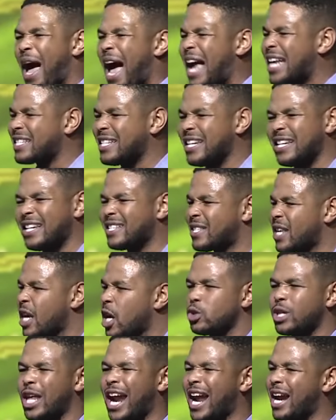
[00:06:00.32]
with the passion and the
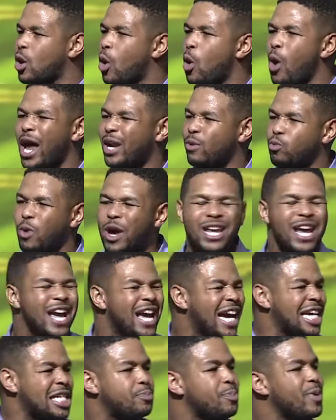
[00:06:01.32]
zeal that I go at it with
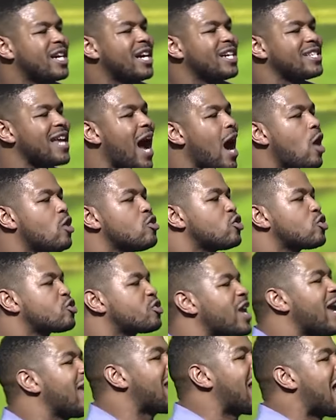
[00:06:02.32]
is because I
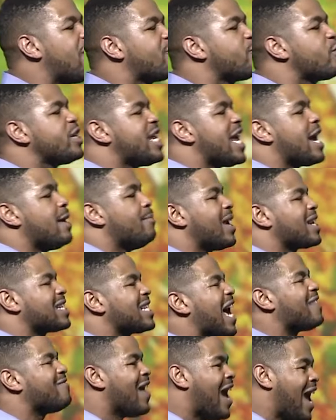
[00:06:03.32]
understand every day of
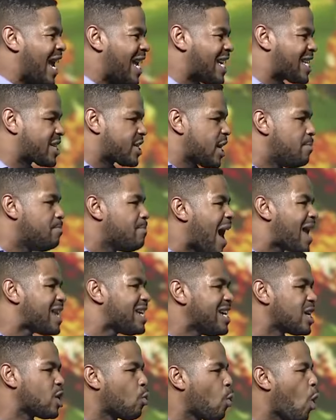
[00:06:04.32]
my life is
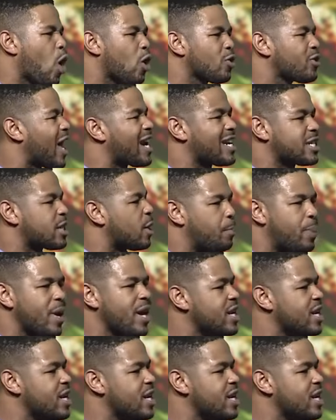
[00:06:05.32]
somebody in the world that is